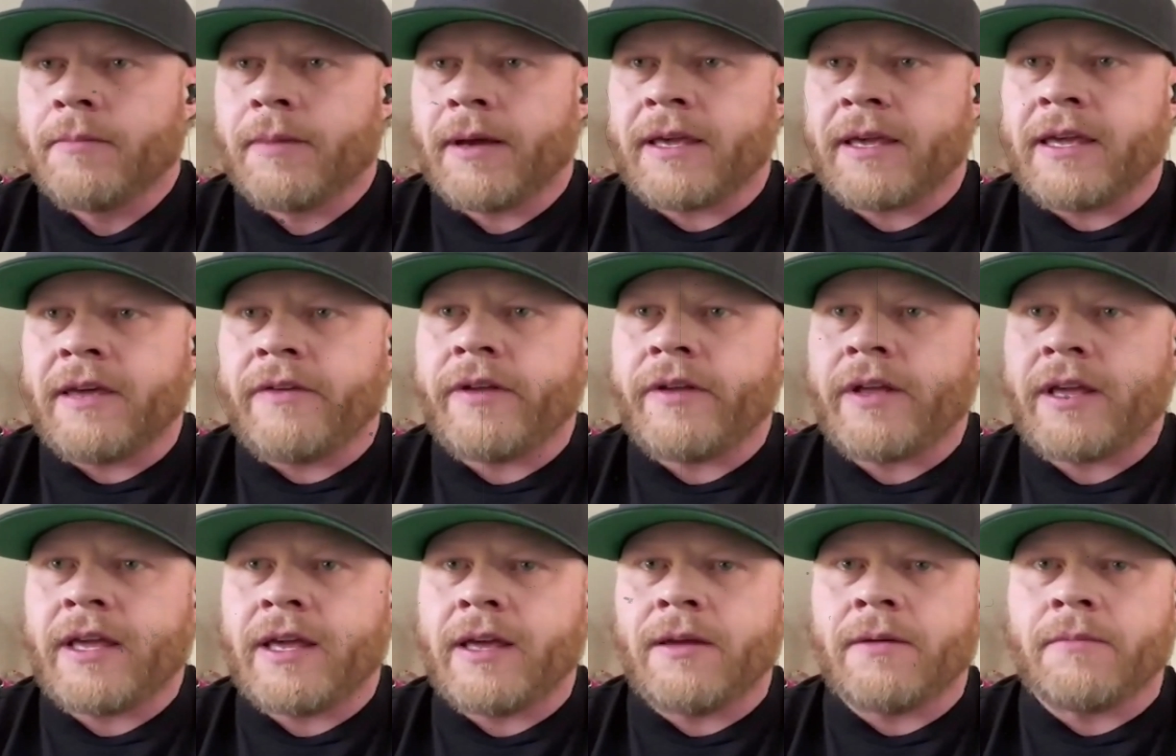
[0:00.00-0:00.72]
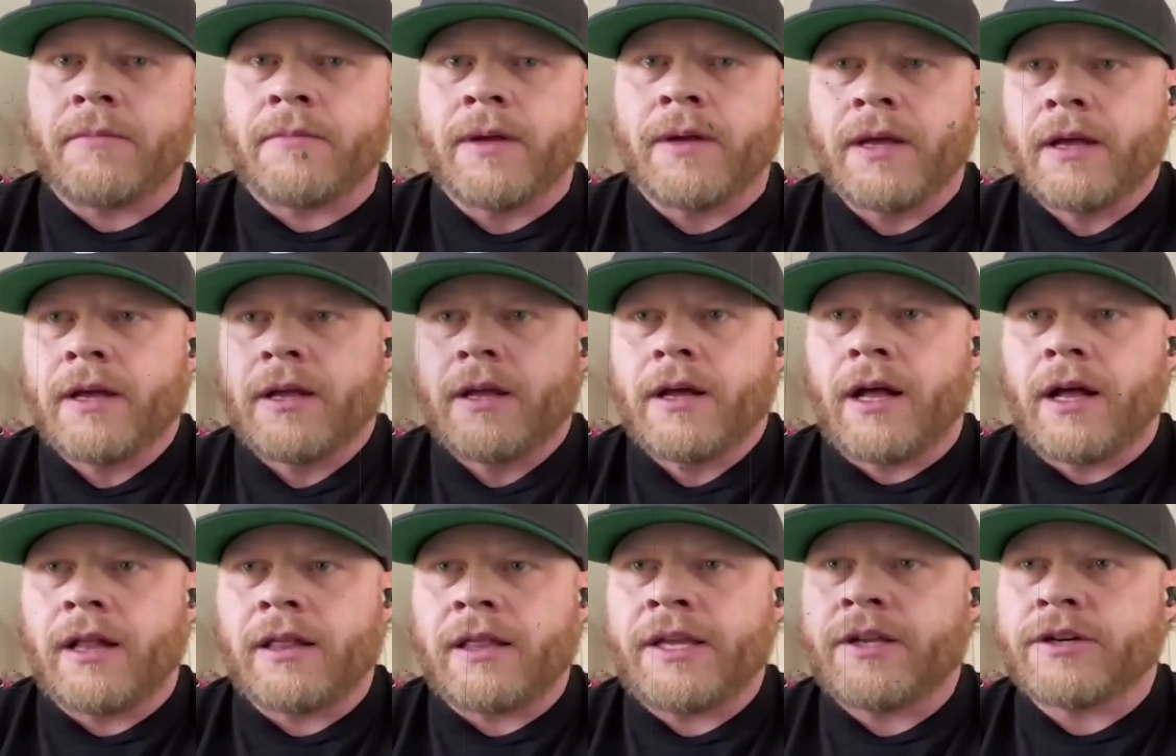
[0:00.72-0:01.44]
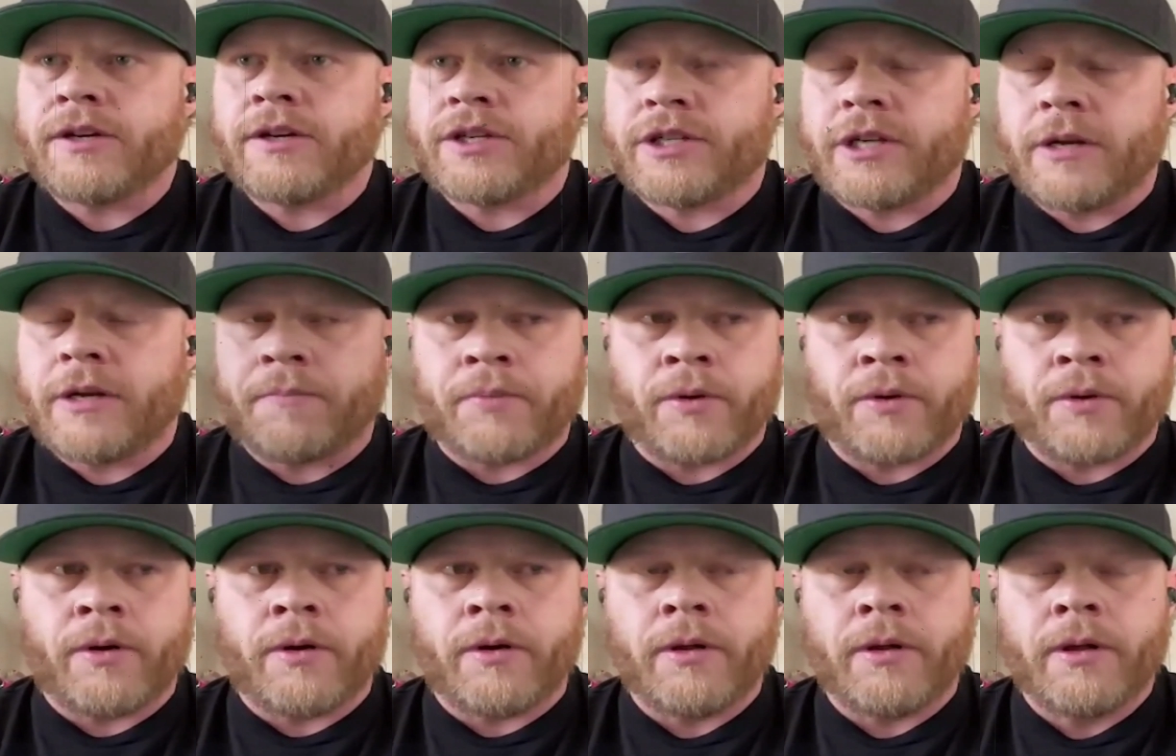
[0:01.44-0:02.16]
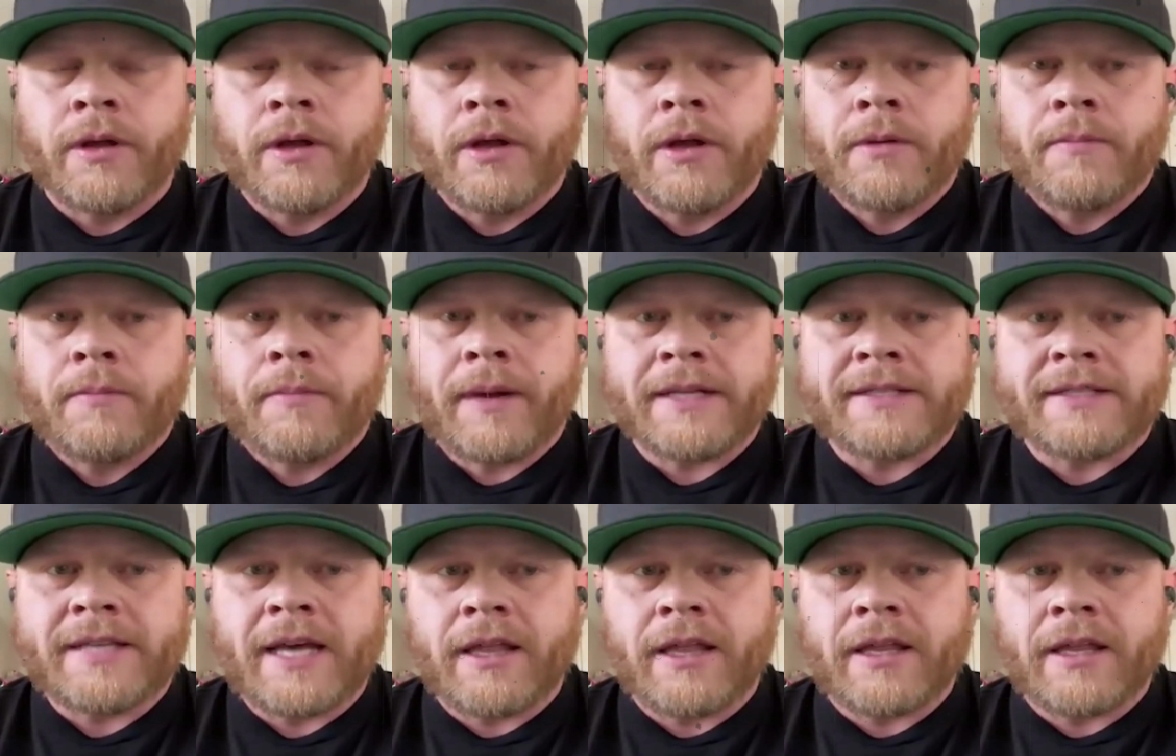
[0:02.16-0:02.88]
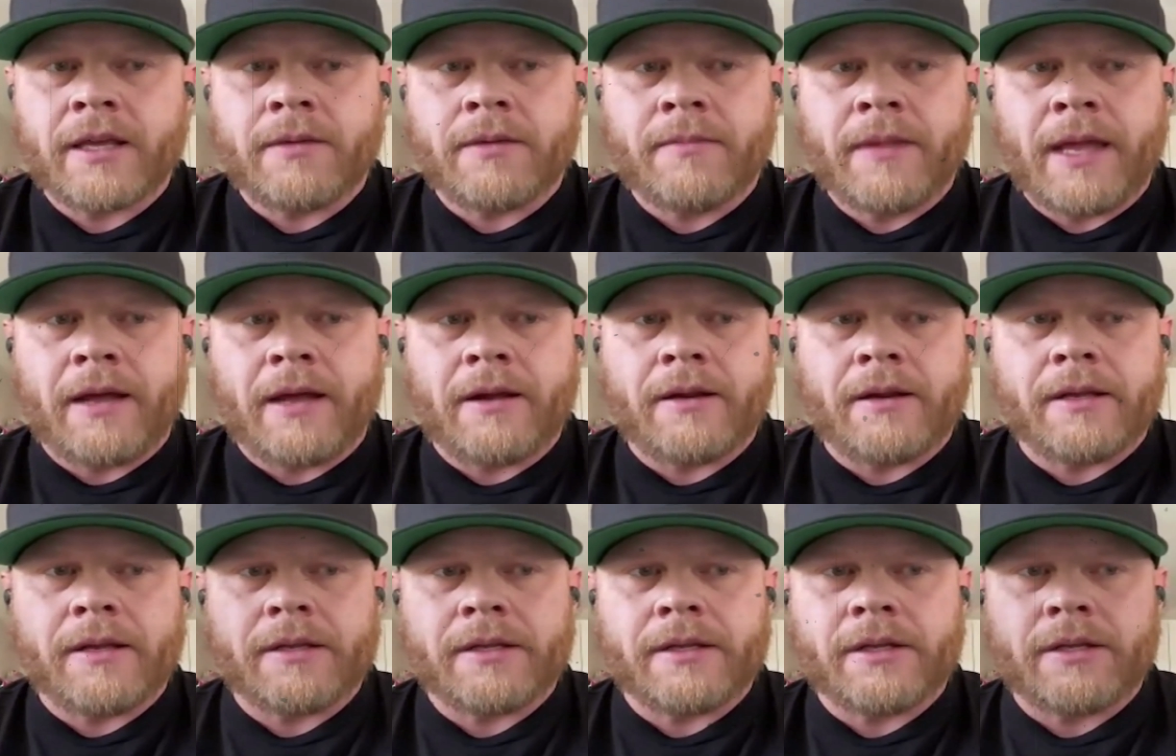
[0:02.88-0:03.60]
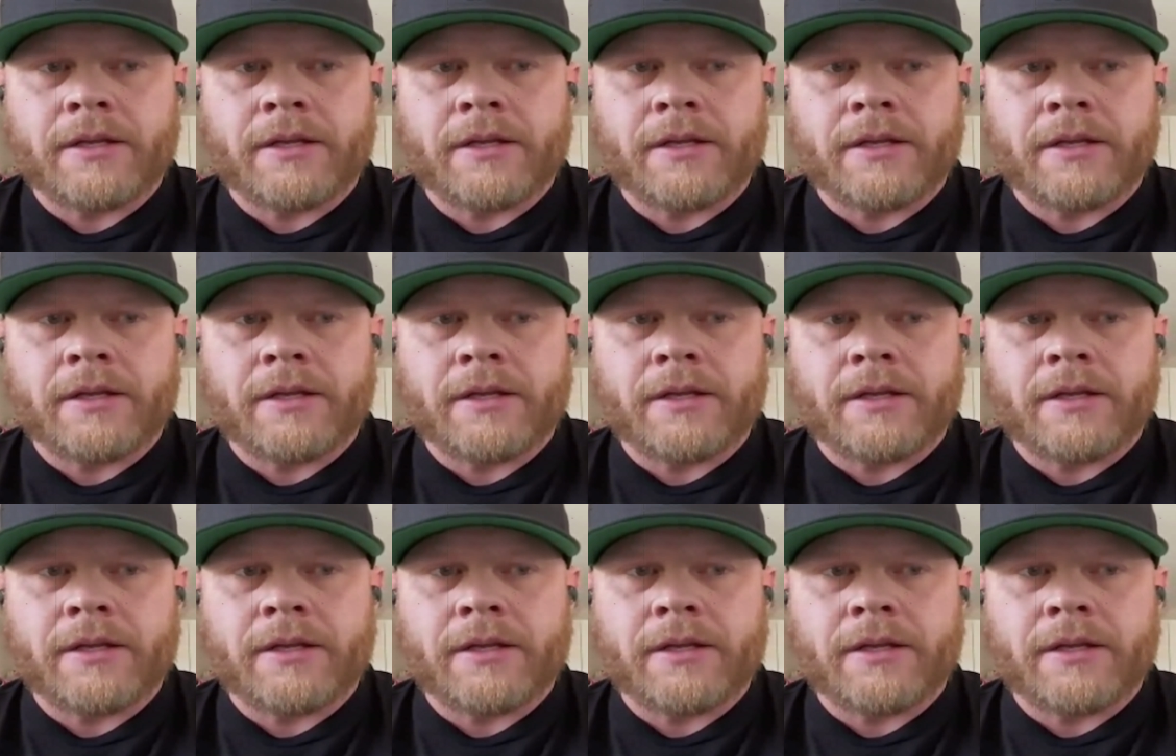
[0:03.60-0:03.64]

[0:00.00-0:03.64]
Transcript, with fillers: by giving him a leadership role, by telling him that